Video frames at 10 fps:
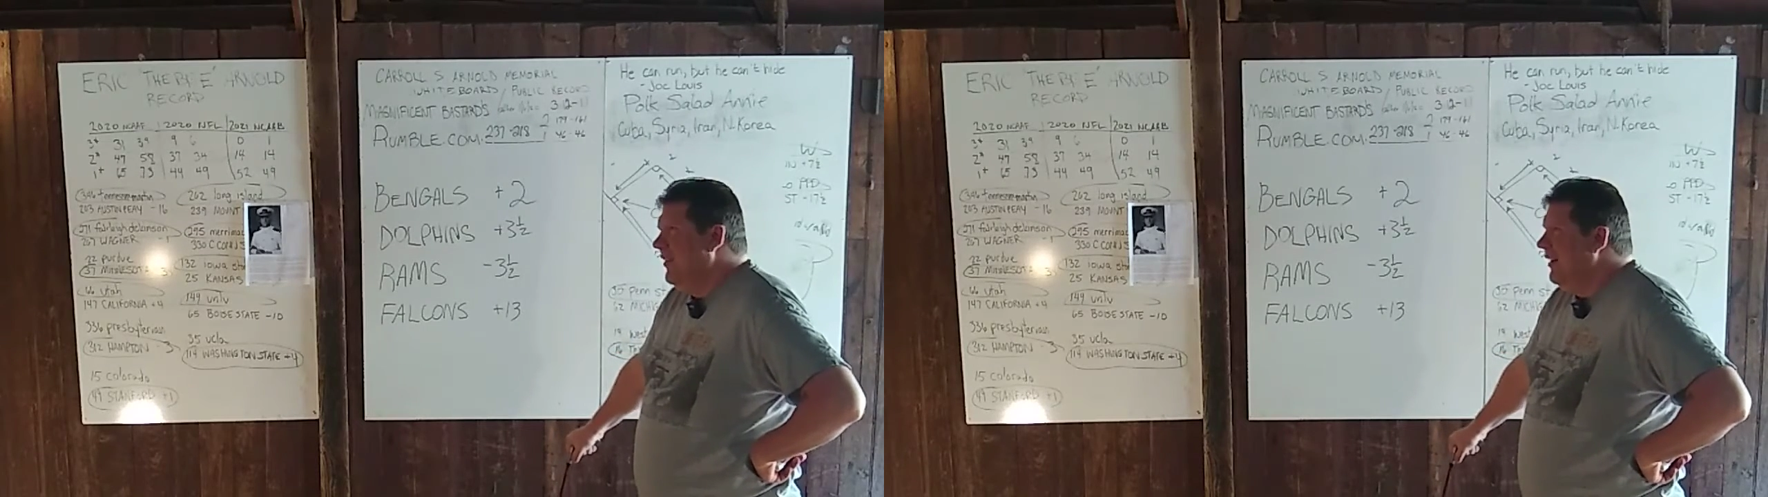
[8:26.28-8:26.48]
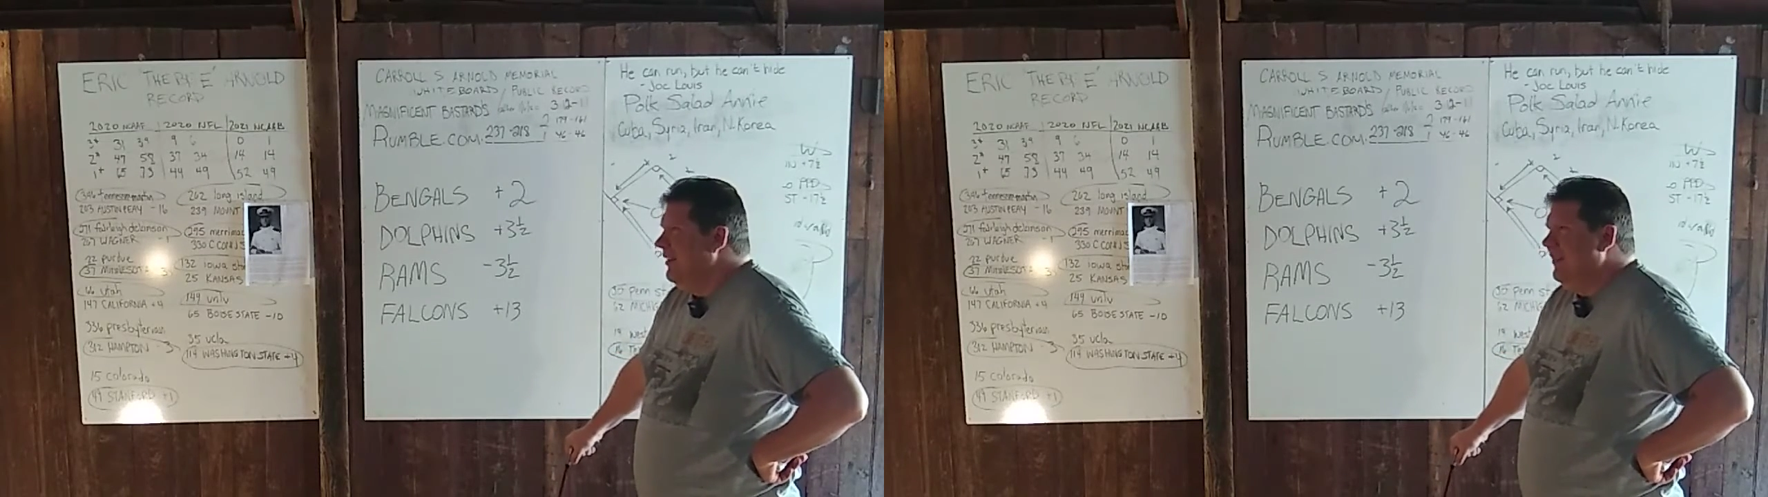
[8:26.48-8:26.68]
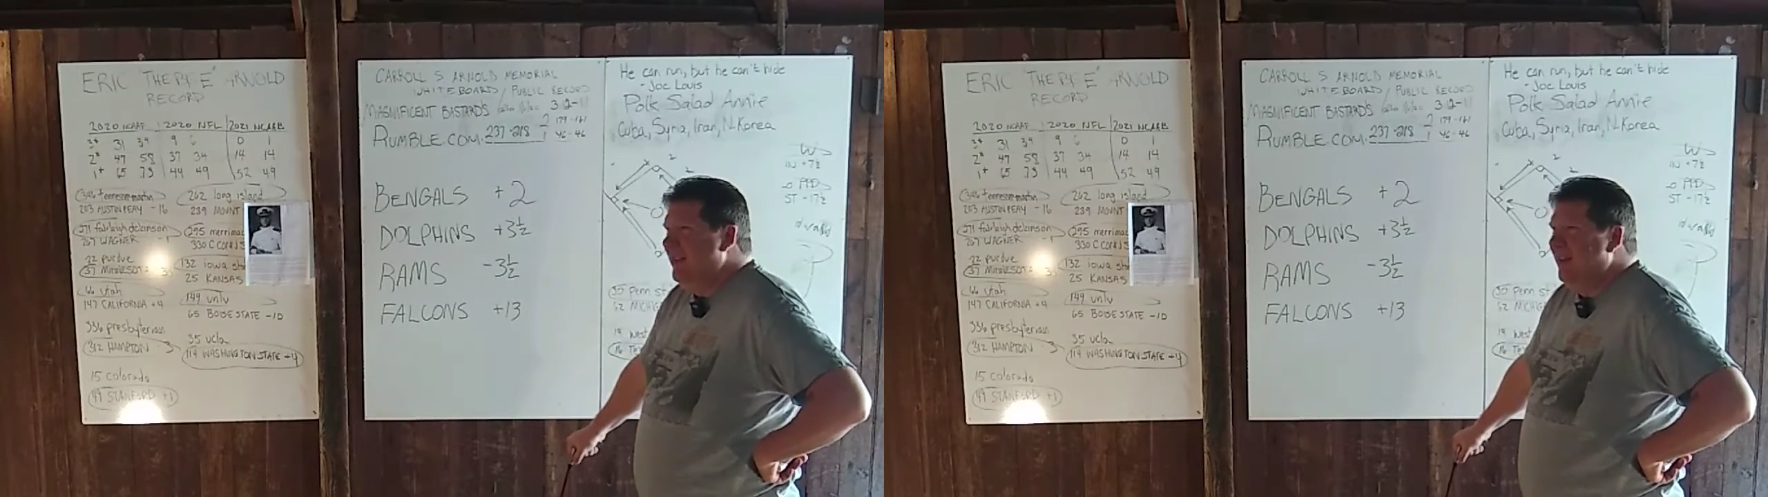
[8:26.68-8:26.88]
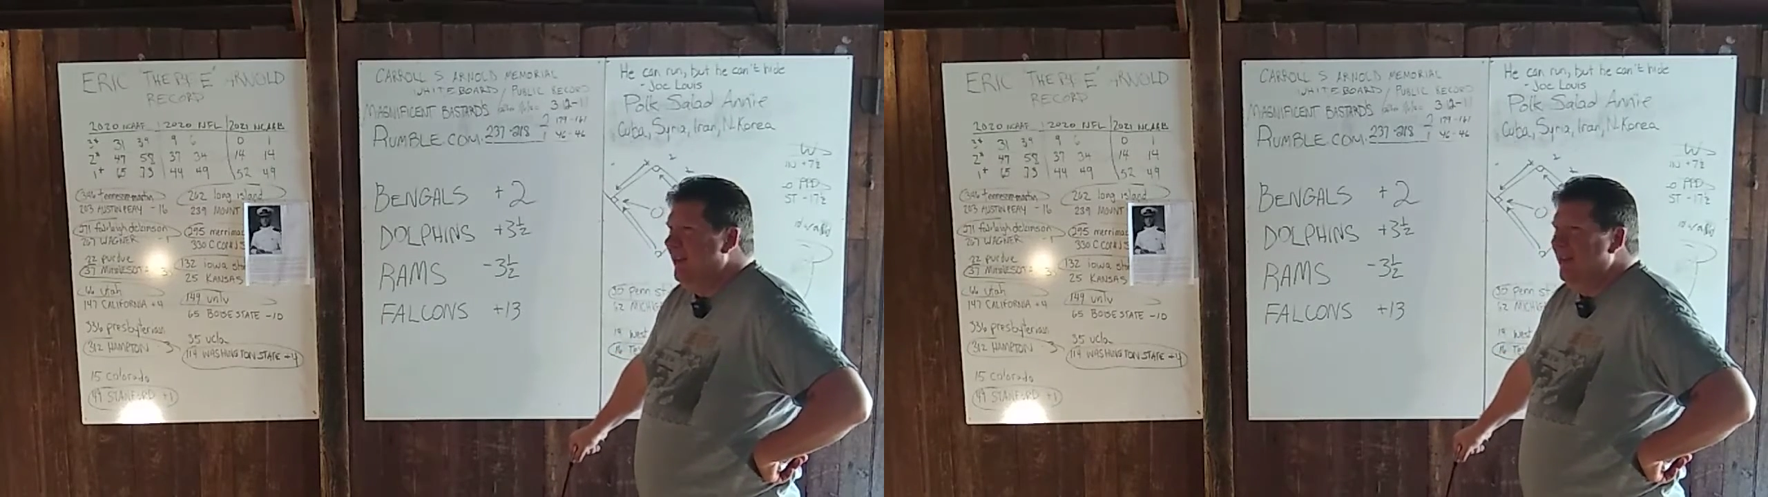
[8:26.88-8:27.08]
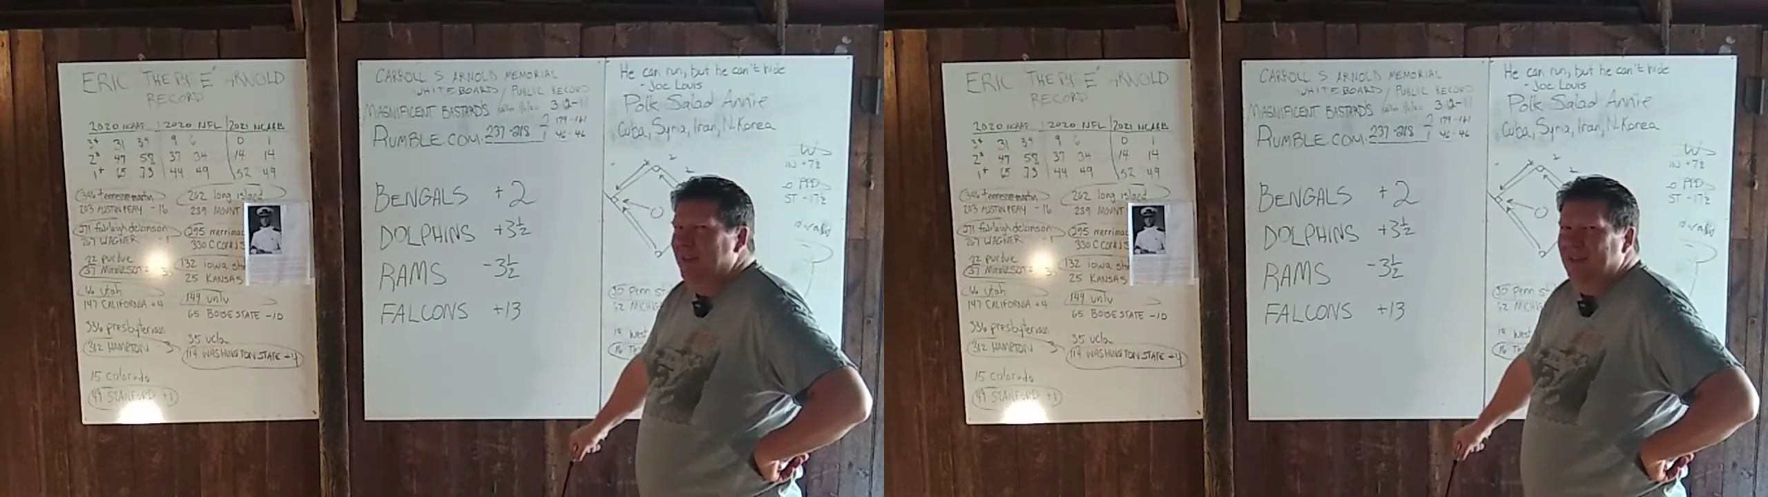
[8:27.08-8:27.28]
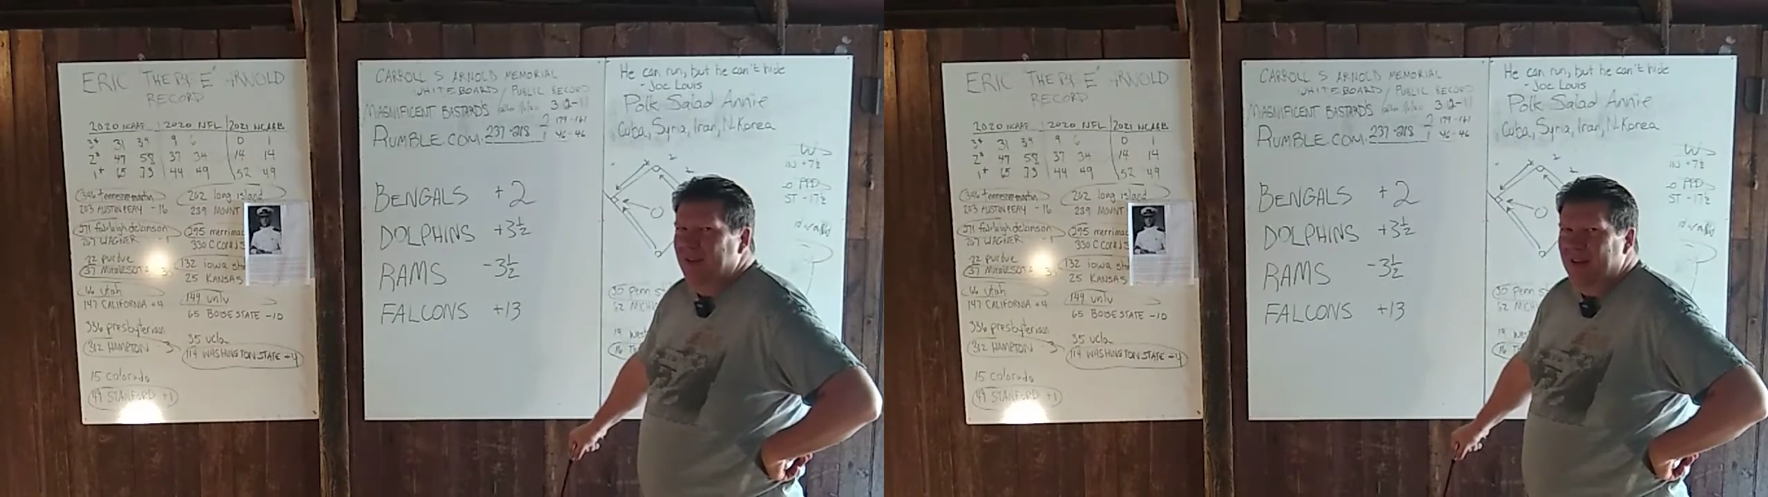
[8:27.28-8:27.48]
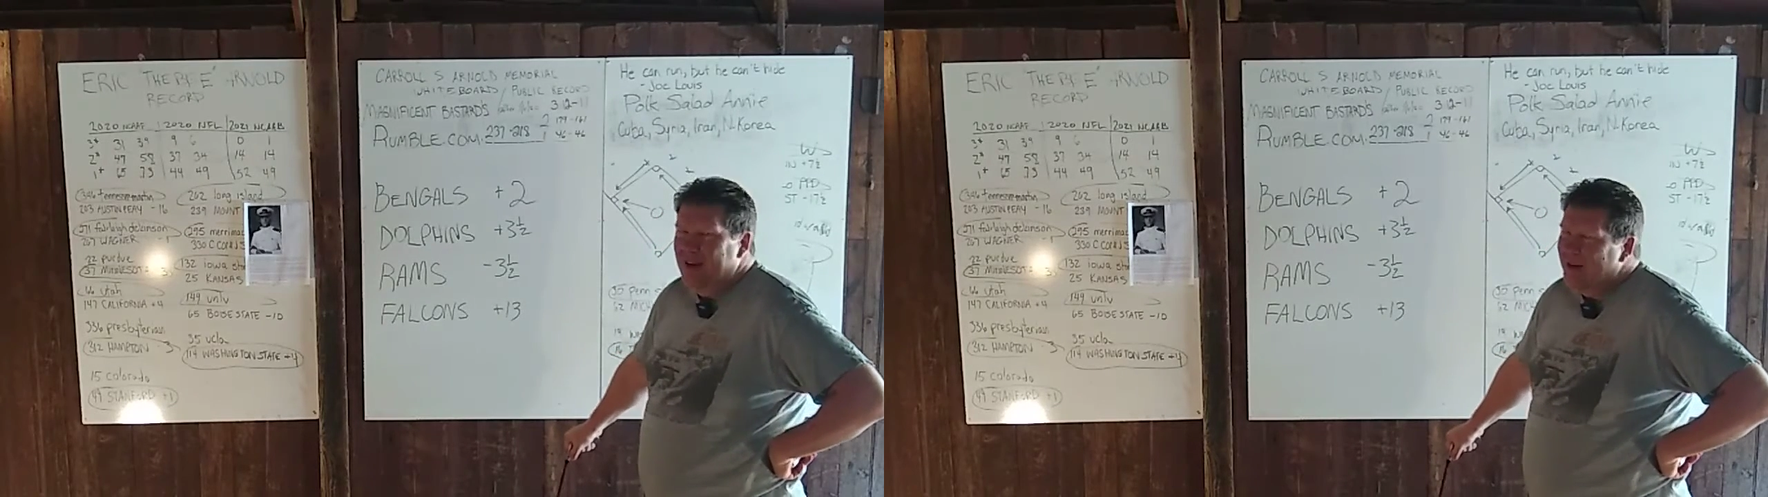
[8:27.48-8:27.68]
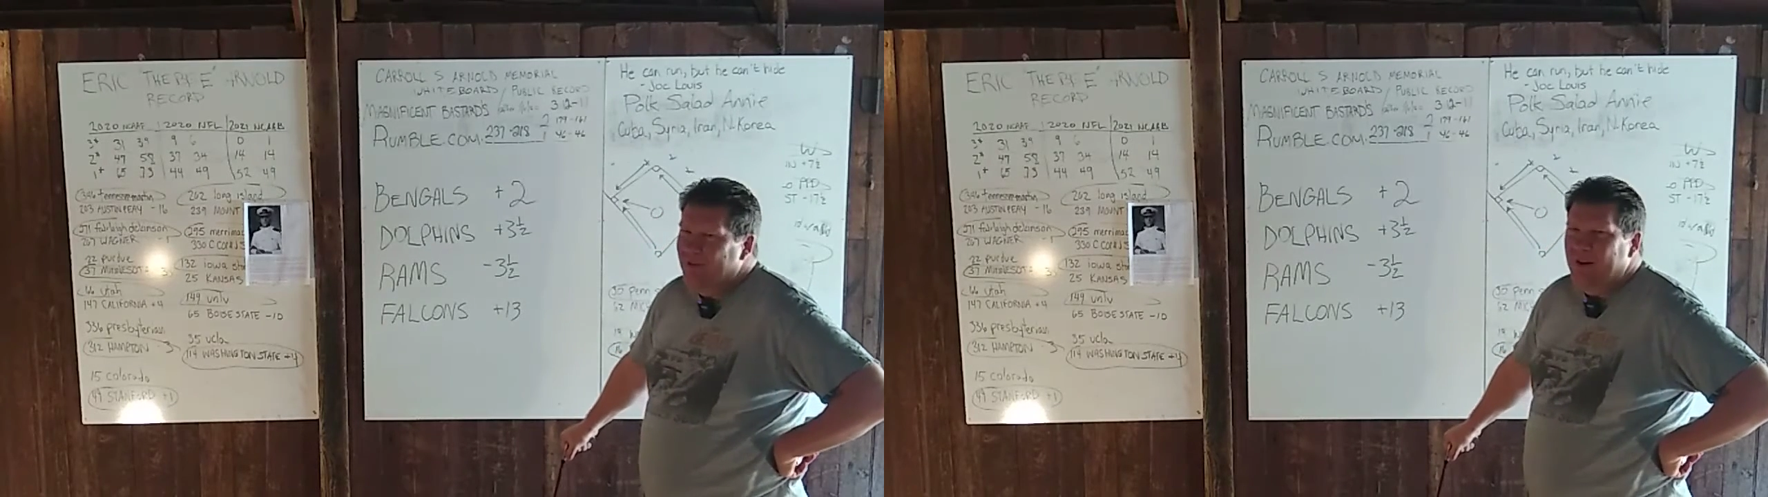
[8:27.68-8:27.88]
But, you know, there's a
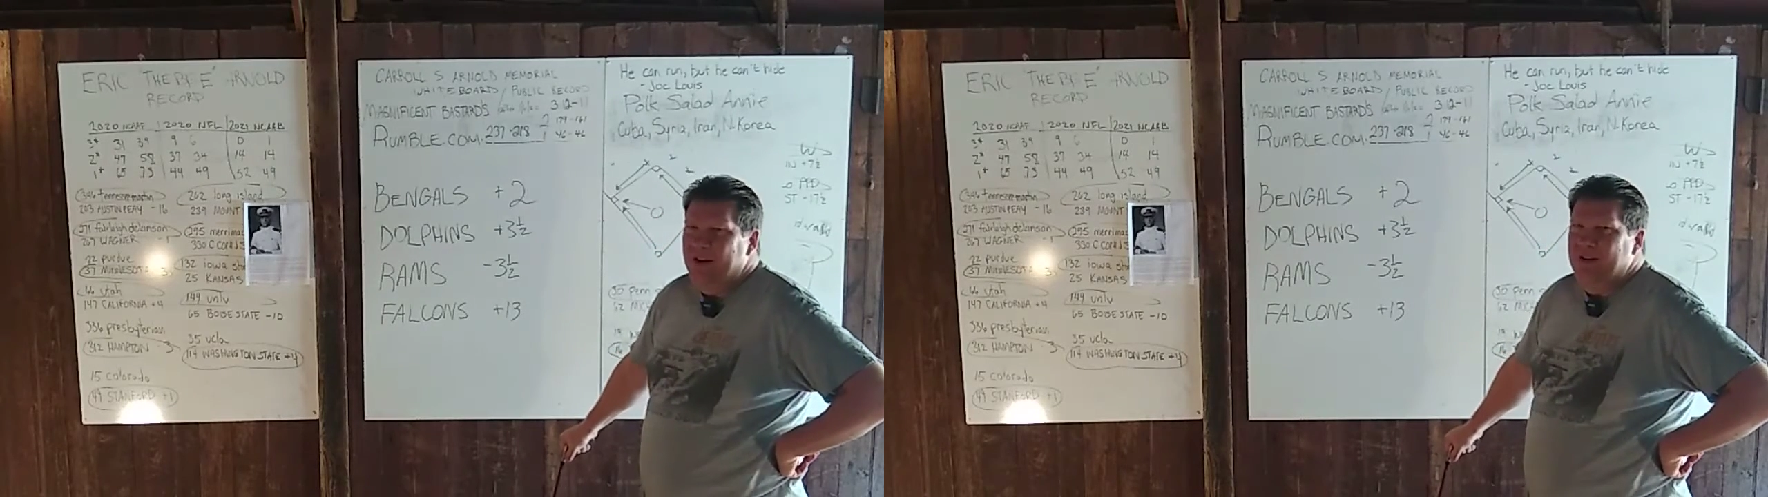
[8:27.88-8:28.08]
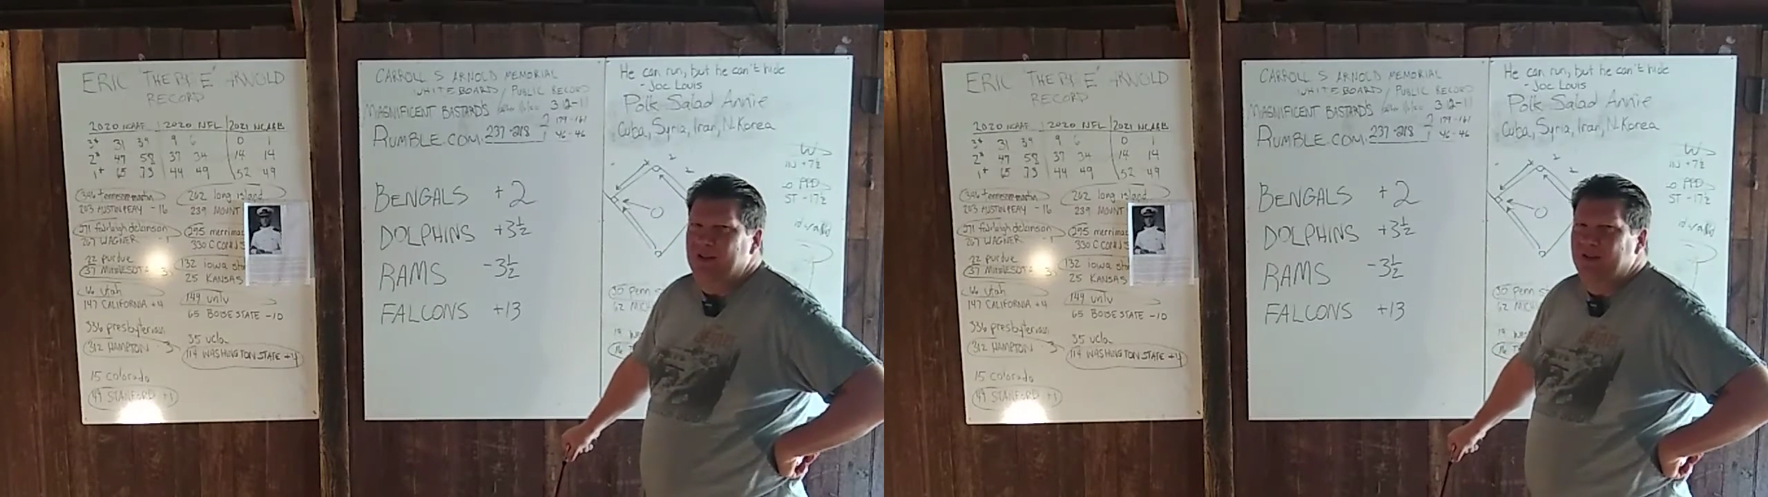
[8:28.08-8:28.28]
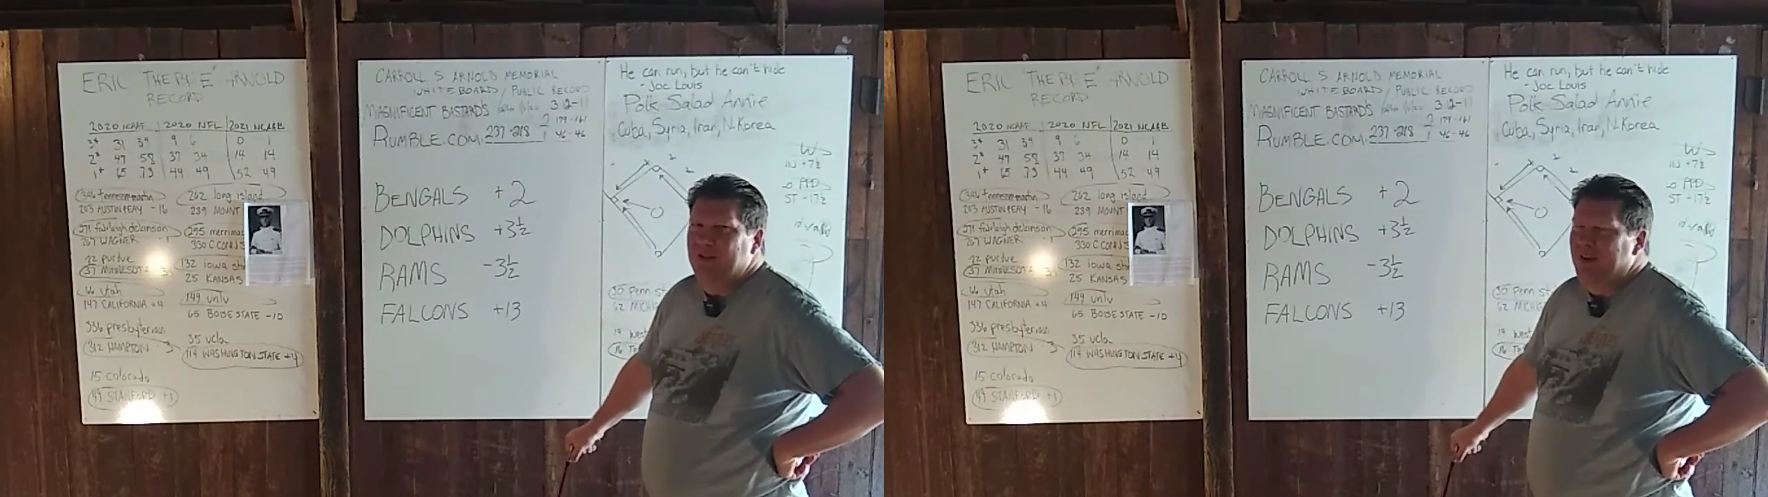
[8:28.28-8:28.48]
lot of factors